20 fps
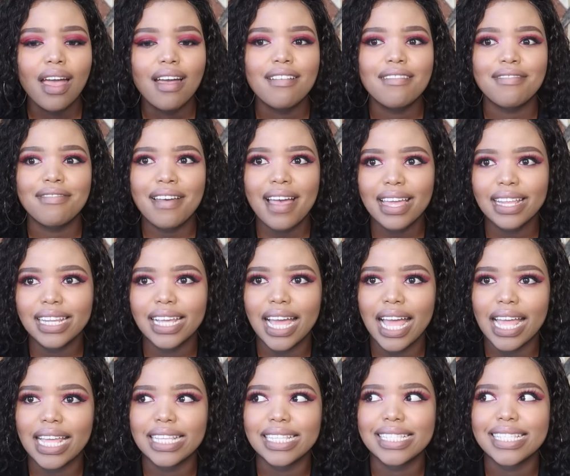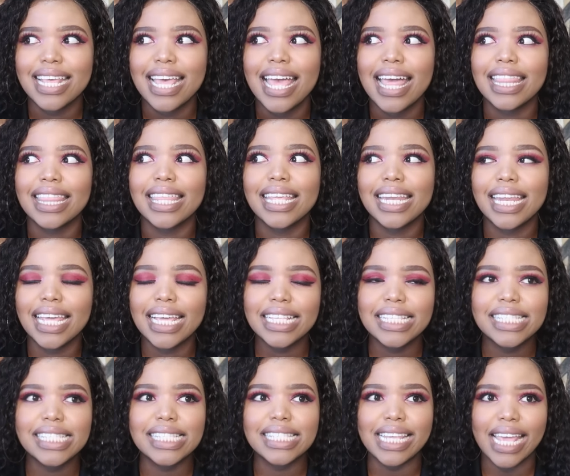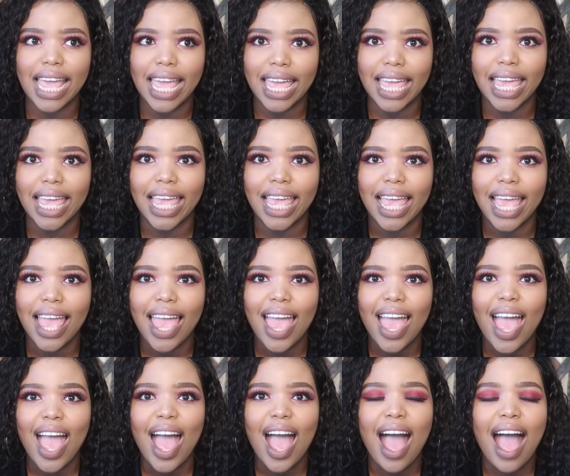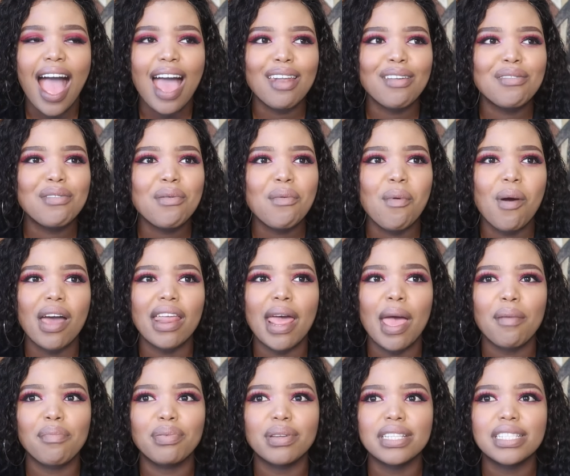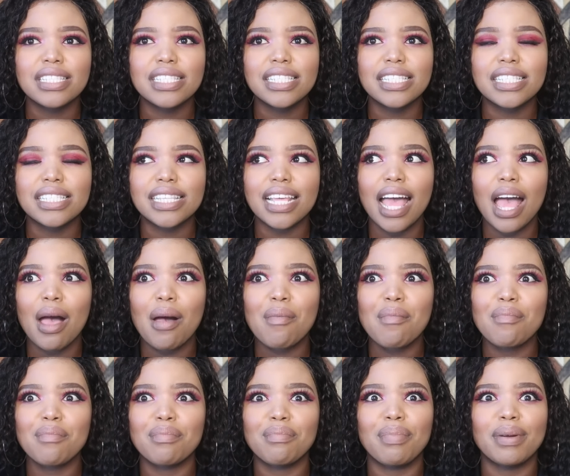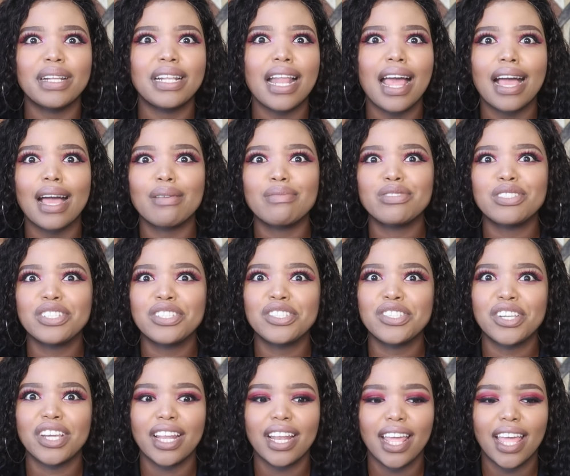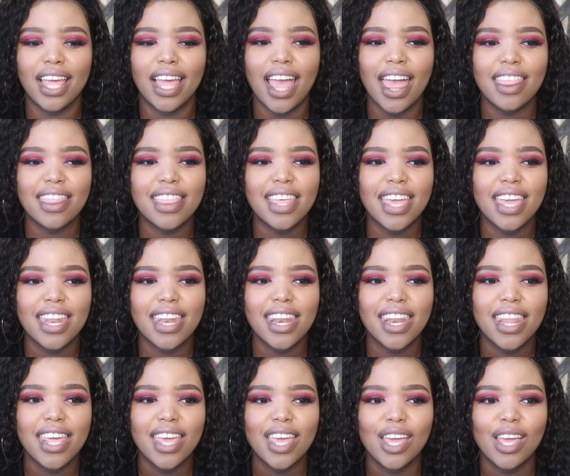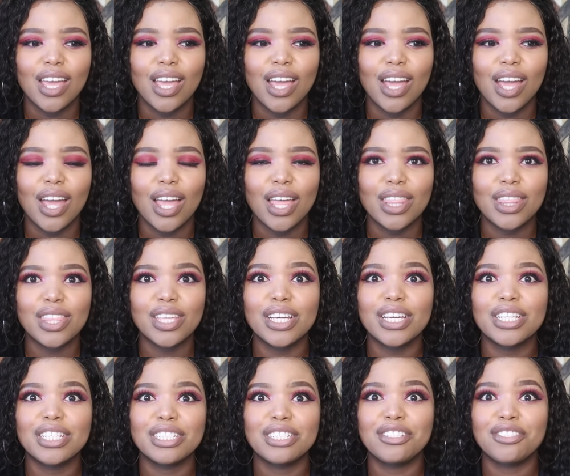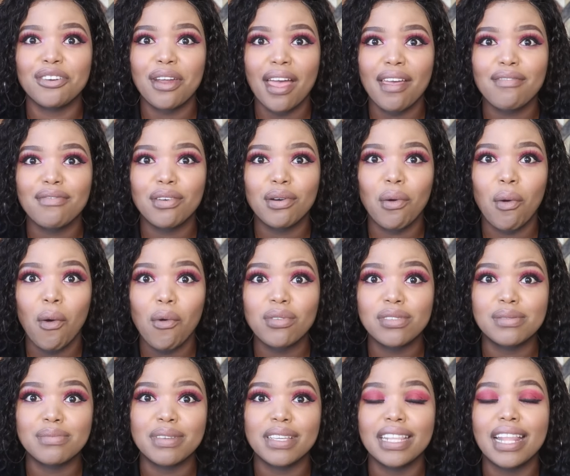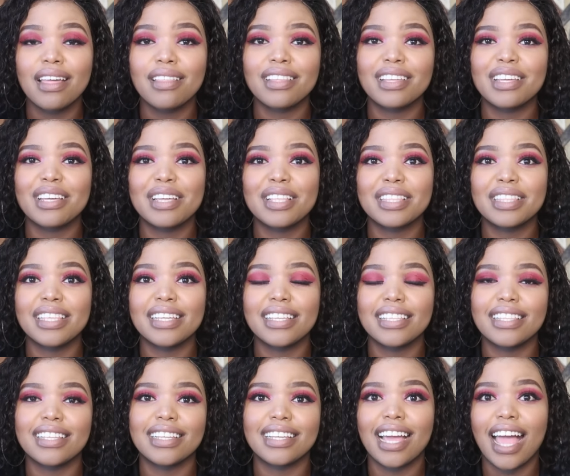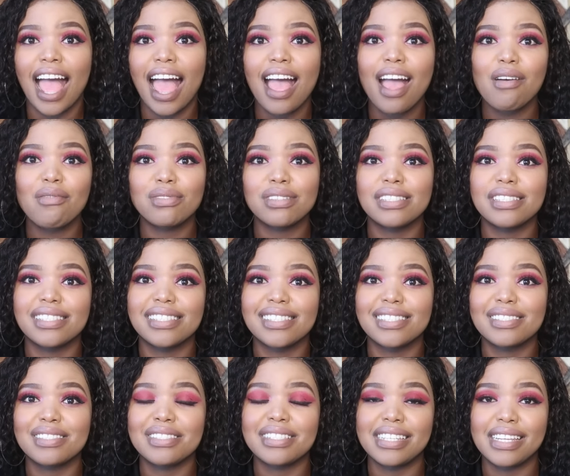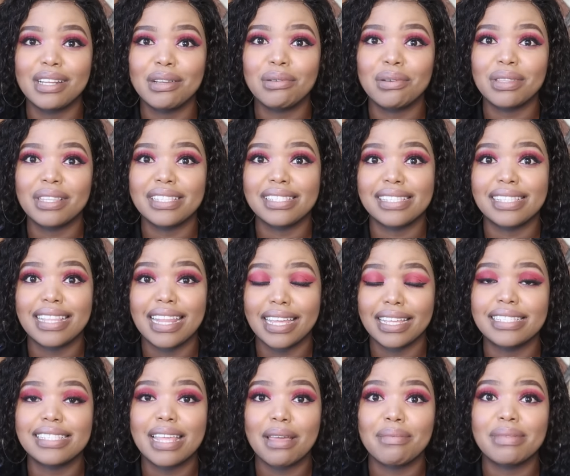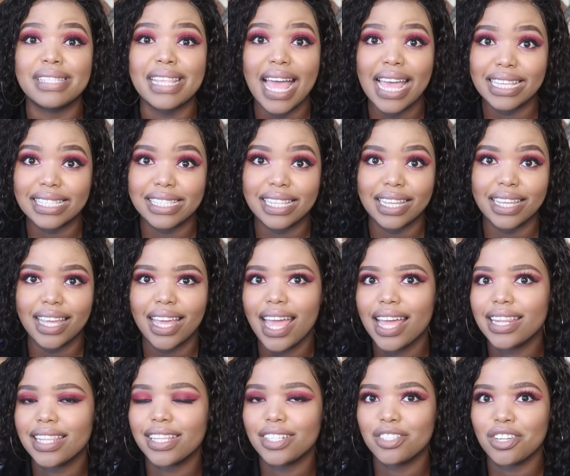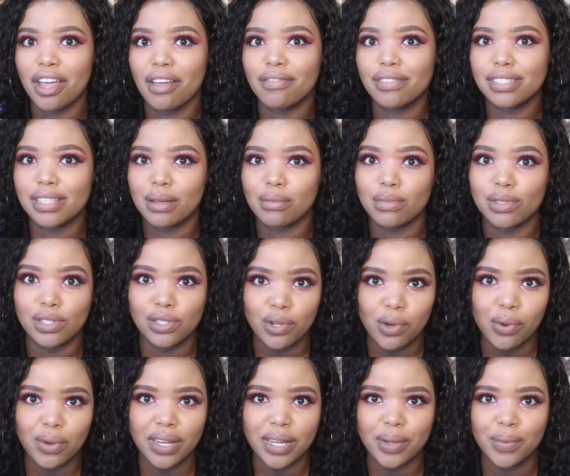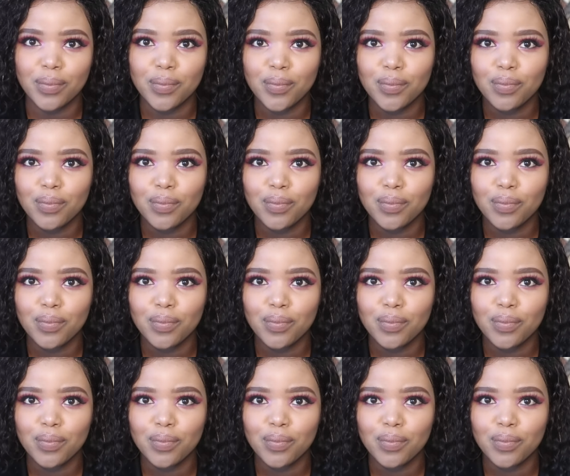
Fine, guys. The next day, I don't know what happens, but like, I'm just chilling and then the driver calls me. Now, the guy I was dealing with, his name is Isaac and the driver's name is Tony.